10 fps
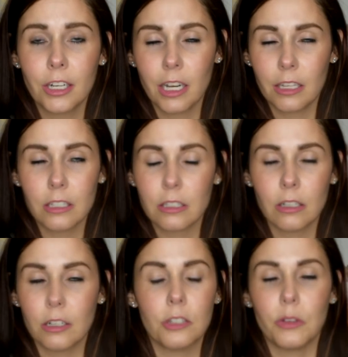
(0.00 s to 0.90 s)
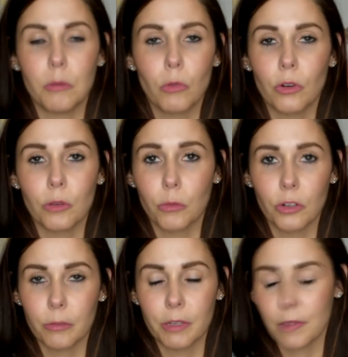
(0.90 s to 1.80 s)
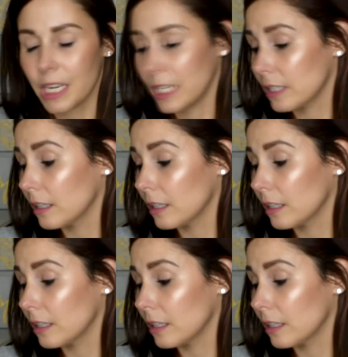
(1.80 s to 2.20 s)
And I just started doing more and more to my face.